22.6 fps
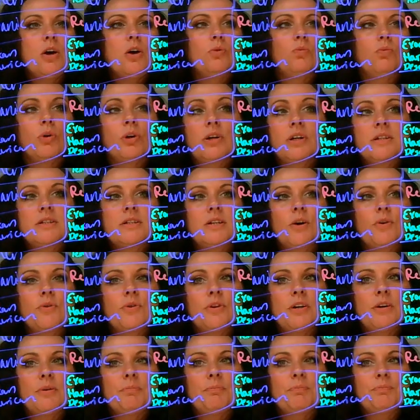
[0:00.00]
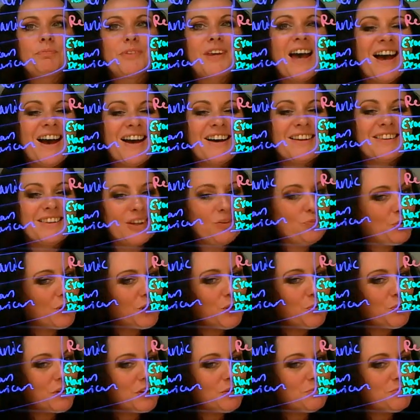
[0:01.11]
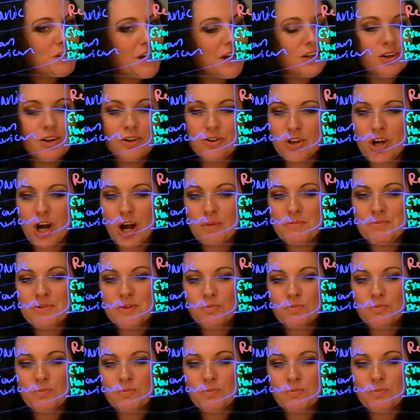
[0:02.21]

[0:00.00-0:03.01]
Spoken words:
we're going to tell them, we don't want them taking our jobs.